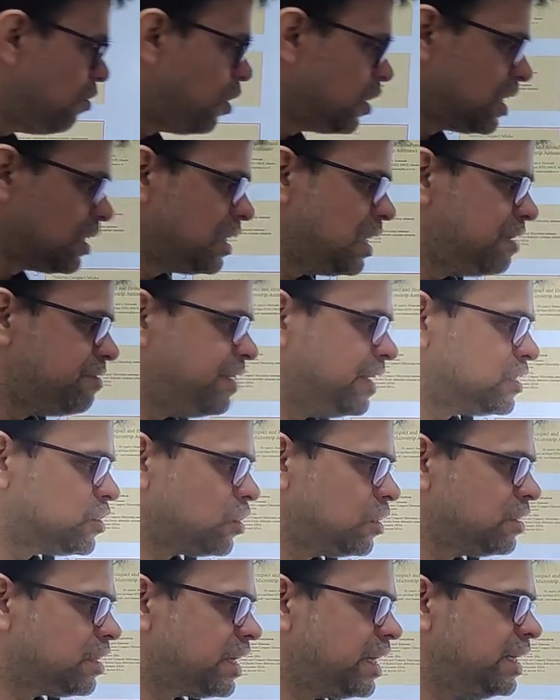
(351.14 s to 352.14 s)
What are the effects
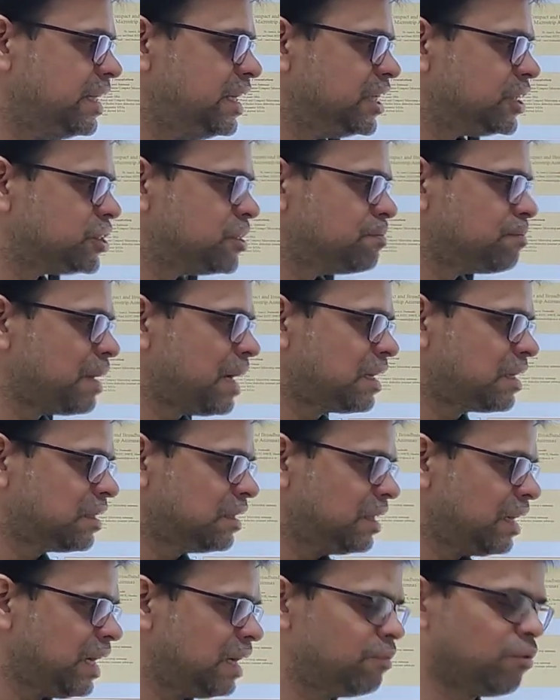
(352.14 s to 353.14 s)
on the radiation
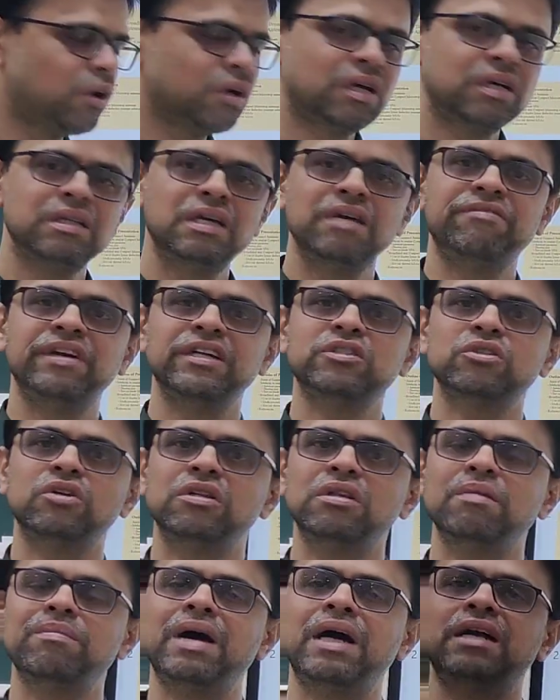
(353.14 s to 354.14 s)
pattern? And what are the effects
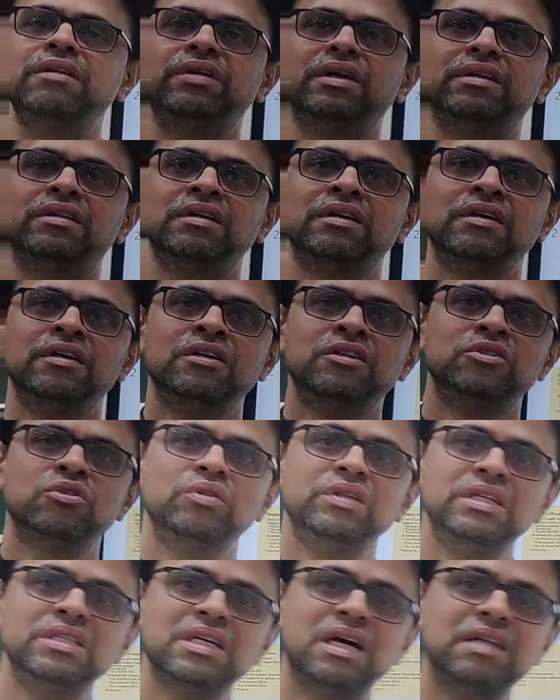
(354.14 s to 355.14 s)
on the bandwidth? So
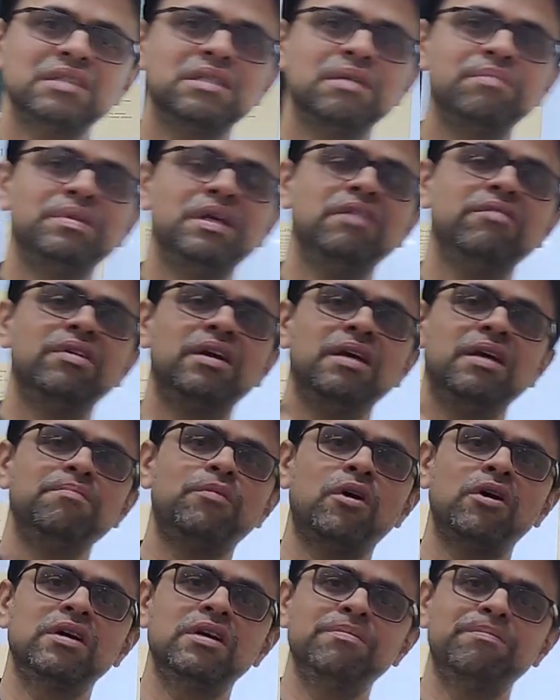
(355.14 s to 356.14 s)
these are something very
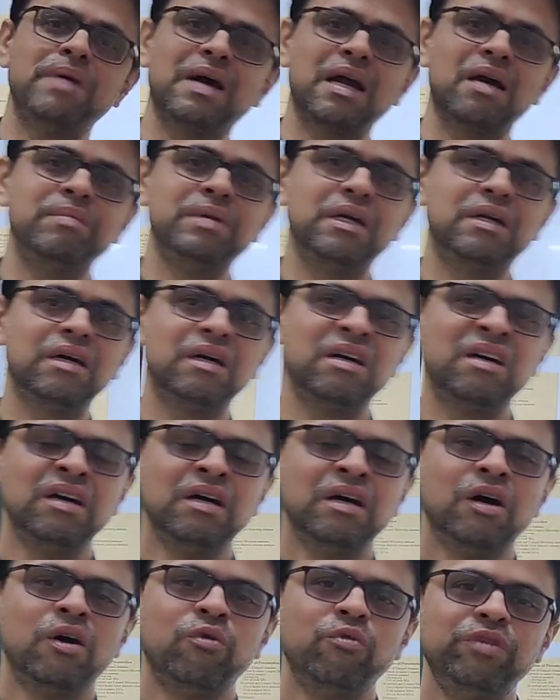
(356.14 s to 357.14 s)
important parameter
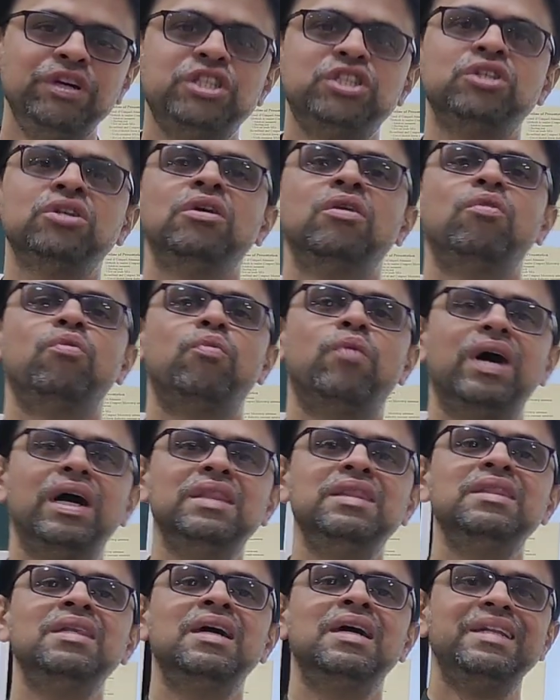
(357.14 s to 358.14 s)
which
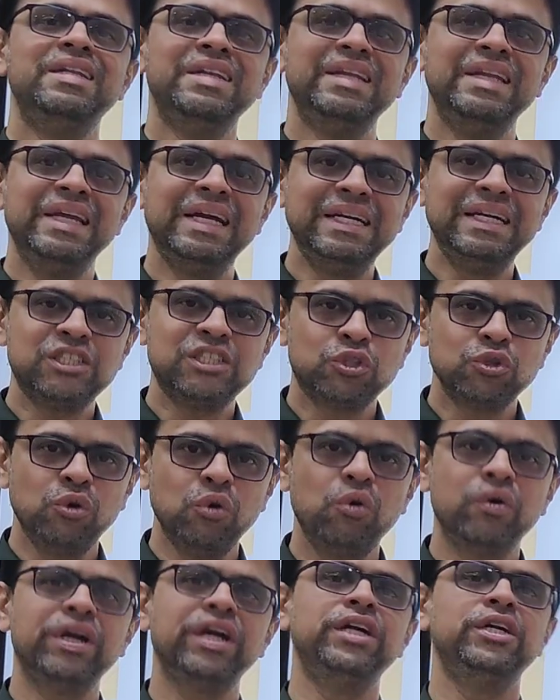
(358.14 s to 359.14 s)
one needs to
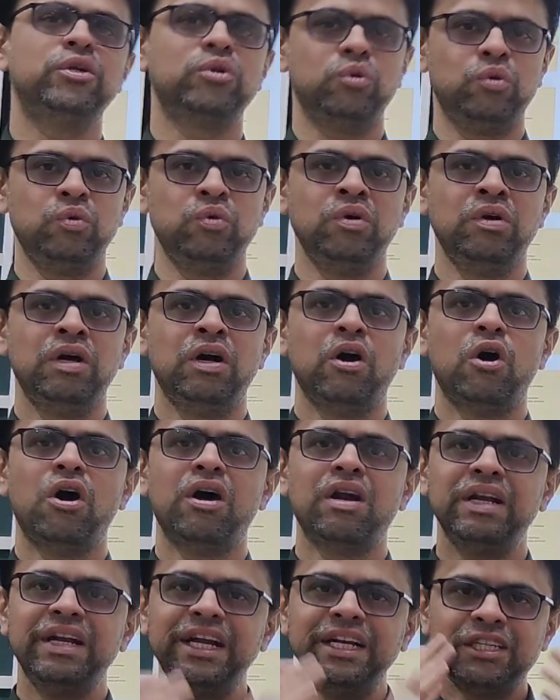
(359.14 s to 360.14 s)
look into
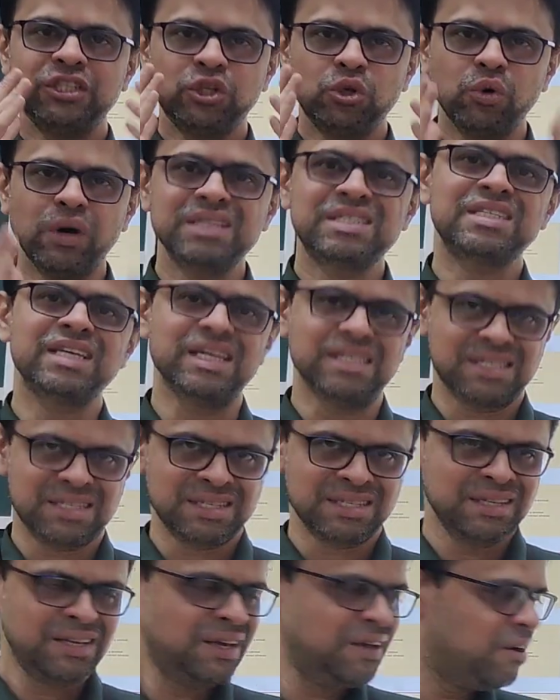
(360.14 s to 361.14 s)
or needs to
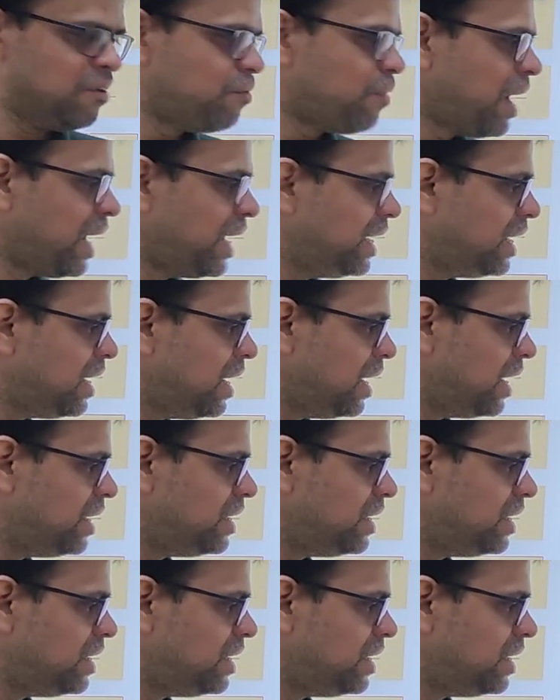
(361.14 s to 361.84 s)
assess while